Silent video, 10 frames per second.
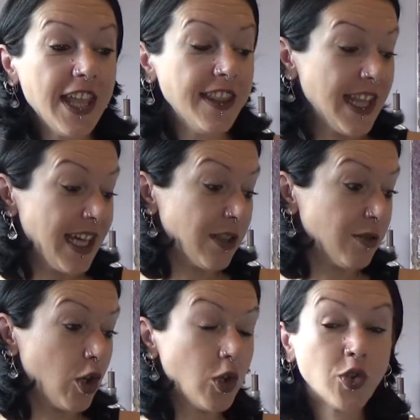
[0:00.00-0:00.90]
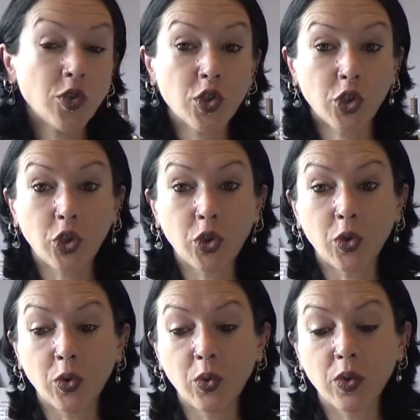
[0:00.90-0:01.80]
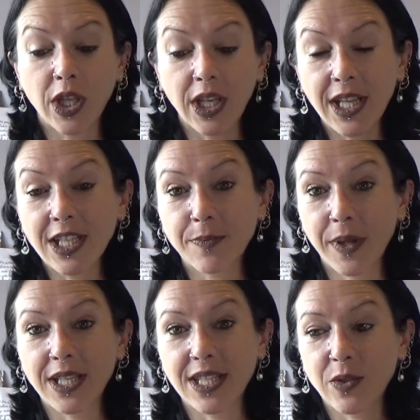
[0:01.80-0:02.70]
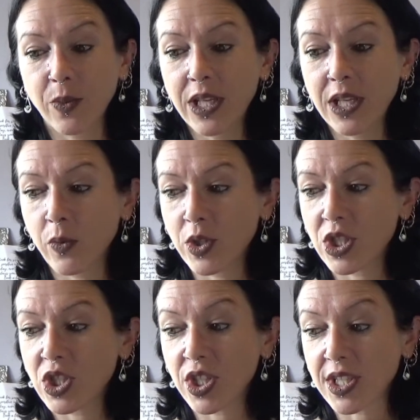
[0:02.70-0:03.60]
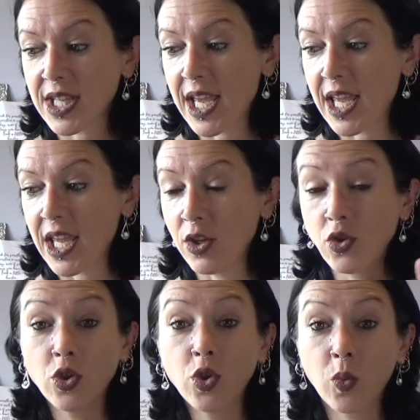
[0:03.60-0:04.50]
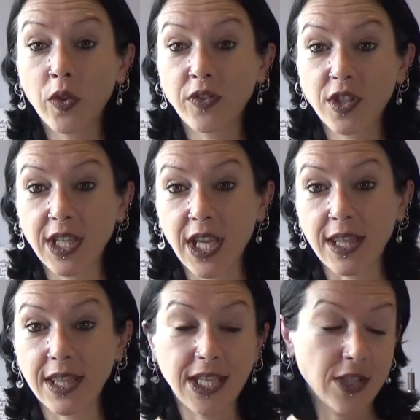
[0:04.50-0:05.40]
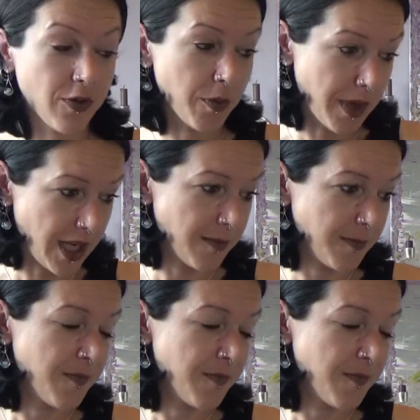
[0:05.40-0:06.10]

Now on to the last piece this week, which is just a do you want to get these from me?